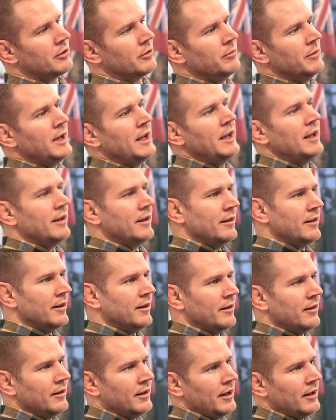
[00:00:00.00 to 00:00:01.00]
to me,
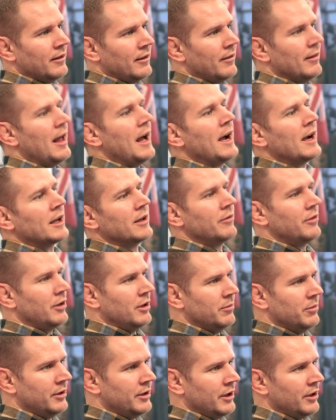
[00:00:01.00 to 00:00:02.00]
the lack of
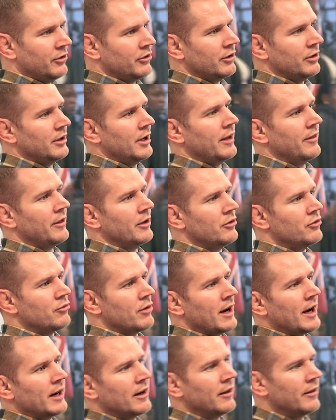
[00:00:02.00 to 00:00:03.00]
competition and the
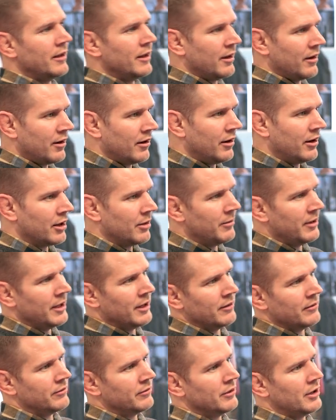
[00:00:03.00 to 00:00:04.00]
drag on the economy
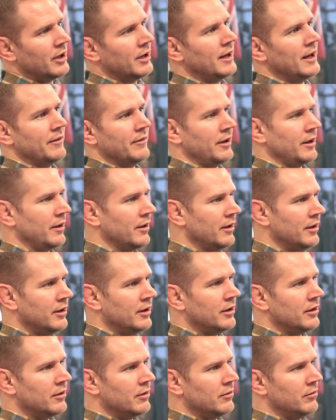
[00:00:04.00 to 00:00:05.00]
of not having
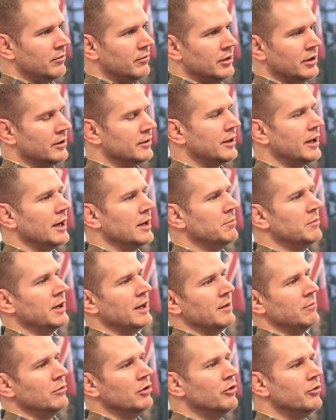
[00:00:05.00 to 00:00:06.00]
real-time
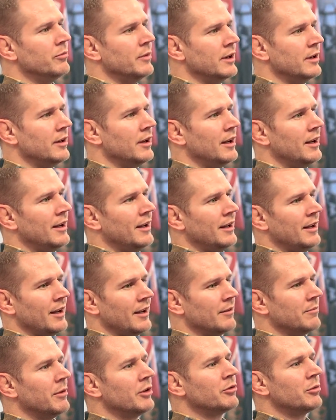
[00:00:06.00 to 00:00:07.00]
money movement
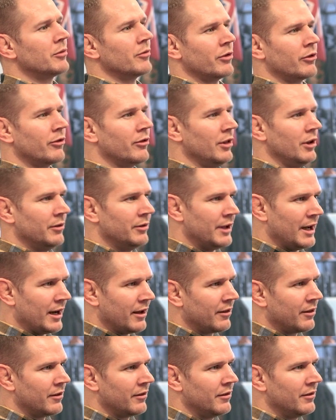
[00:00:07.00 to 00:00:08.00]
is much more of a slow
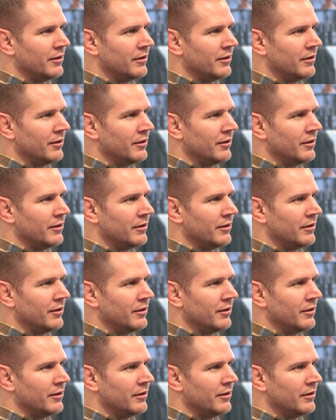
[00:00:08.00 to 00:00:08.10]
death.